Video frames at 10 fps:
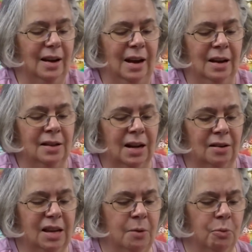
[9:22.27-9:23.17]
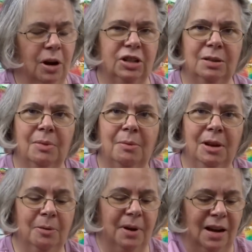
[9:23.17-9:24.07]
And then I'll keep watching my
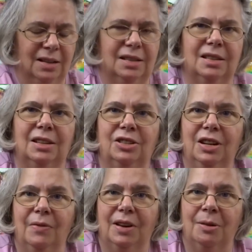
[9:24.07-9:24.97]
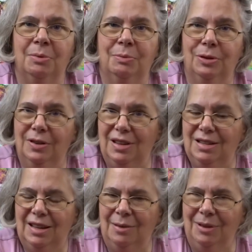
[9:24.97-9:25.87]
mailbox because I should have a couple more of
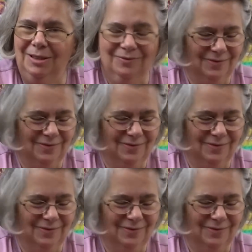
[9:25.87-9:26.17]
these coming.